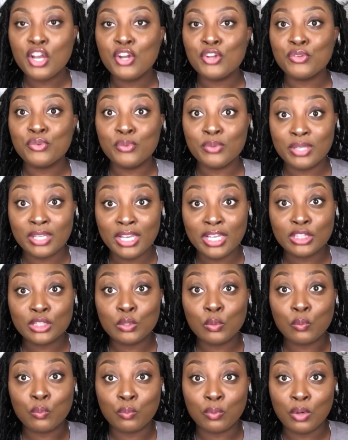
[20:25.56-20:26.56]
You get
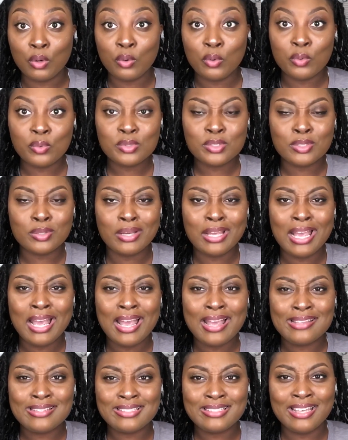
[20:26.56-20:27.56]
the rose, so it
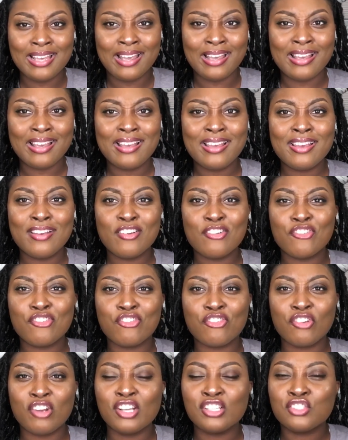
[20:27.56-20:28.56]
has that
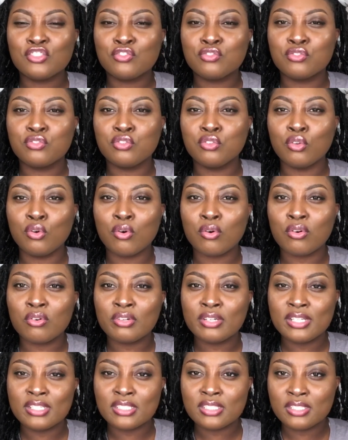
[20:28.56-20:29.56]
fresh
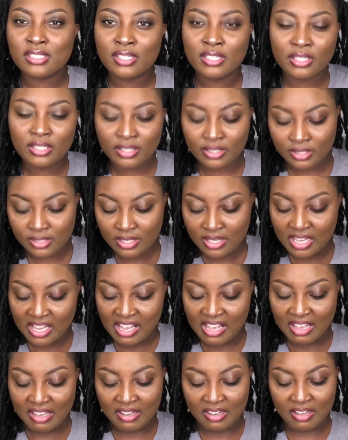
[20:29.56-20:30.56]
floralness in it.
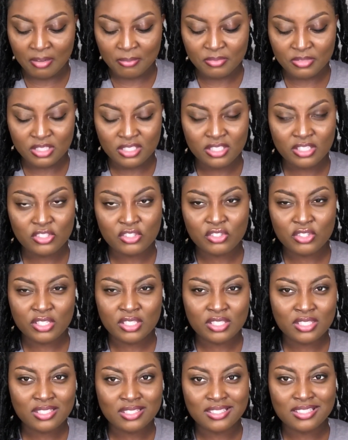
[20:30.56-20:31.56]
Um,
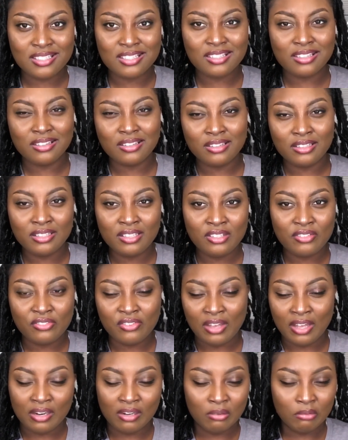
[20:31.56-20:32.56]
citrus leaf,
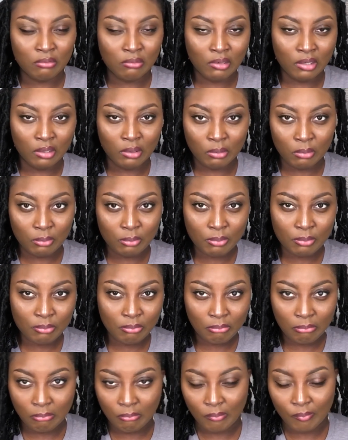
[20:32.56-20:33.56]
I don't know.
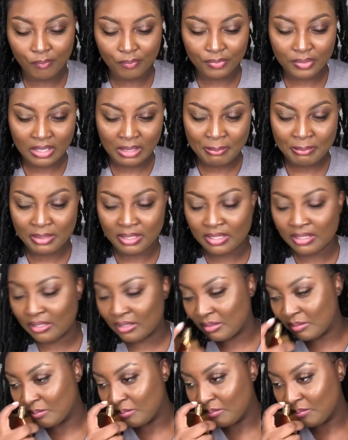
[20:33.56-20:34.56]
I
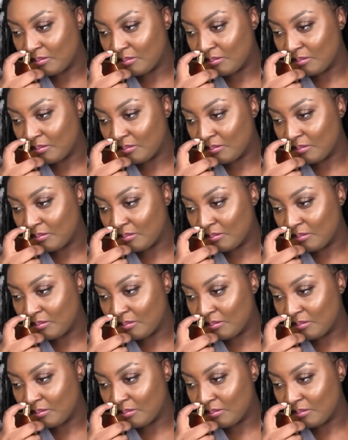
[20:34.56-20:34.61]
mean,